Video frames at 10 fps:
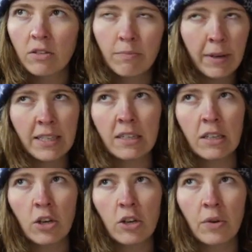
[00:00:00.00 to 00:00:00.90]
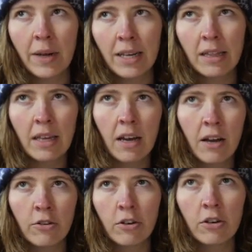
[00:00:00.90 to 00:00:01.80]
basically you can do anything
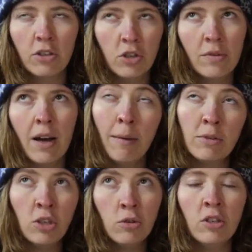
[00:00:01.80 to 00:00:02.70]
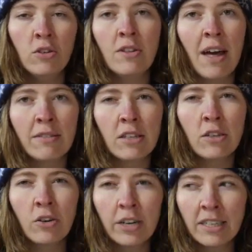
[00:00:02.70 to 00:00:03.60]
under two, up to 2000
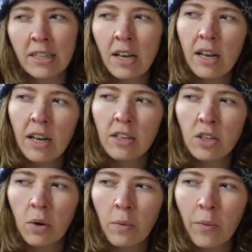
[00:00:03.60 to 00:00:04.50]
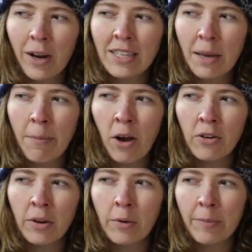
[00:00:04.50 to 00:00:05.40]
degrees. So where I say
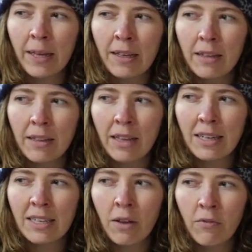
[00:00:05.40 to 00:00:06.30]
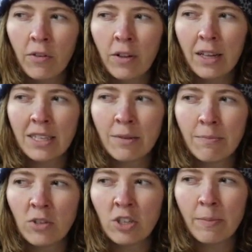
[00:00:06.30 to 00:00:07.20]
pottery would be less helpful is
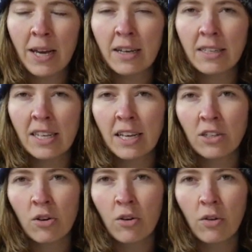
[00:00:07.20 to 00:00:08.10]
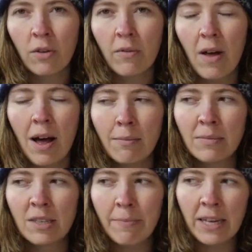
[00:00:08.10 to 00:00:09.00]
just because the internal um,
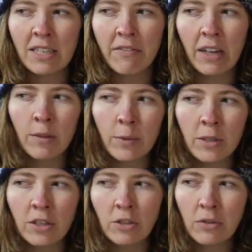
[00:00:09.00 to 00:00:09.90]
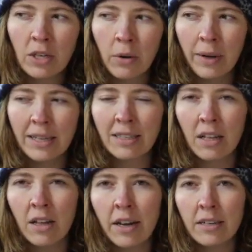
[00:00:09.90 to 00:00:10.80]
space available to do so is a
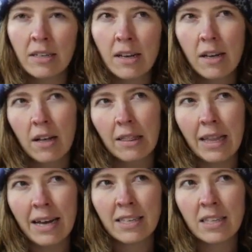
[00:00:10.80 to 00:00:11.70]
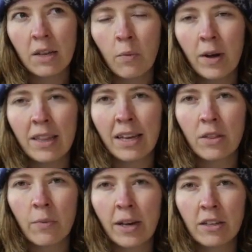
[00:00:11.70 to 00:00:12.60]
lot less than what like
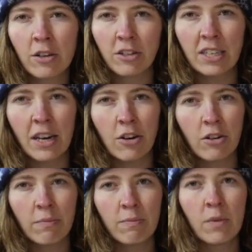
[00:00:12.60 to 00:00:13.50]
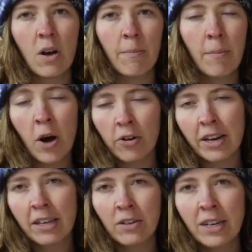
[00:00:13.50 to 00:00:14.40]
the regular standard pottery
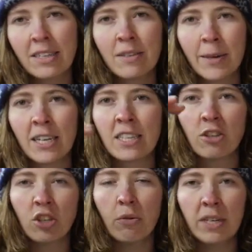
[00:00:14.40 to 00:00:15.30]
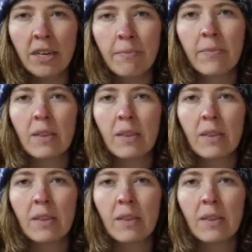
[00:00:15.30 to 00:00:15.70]
kiln is because they're so deep.